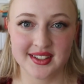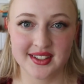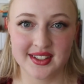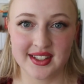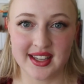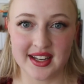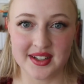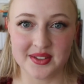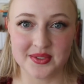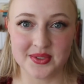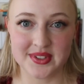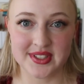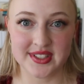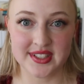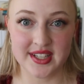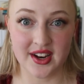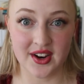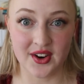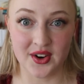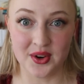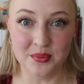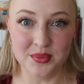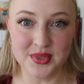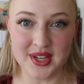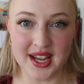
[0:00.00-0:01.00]
kind of
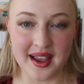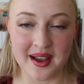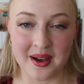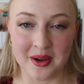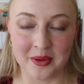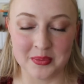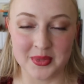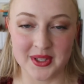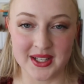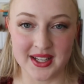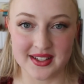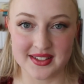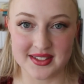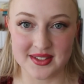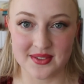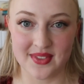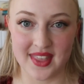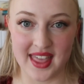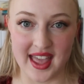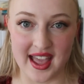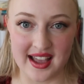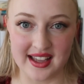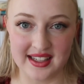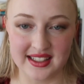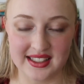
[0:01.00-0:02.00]
tear him down because of
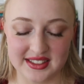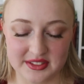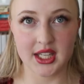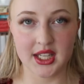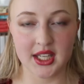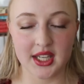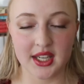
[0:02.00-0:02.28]
that.